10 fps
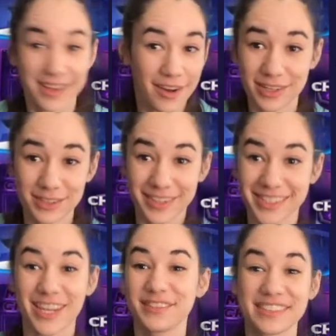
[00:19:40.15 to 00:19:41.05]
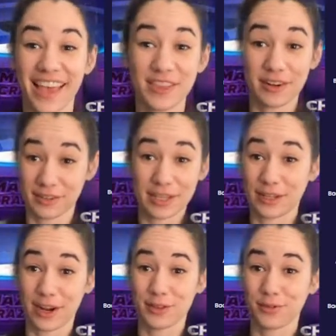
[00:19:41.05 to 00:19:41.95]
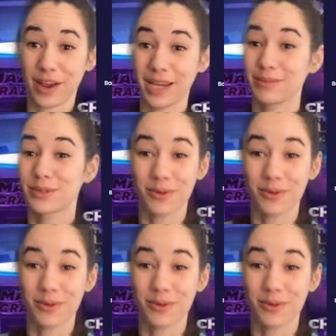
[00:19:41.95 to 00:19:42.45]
All of our stuff is either rhymes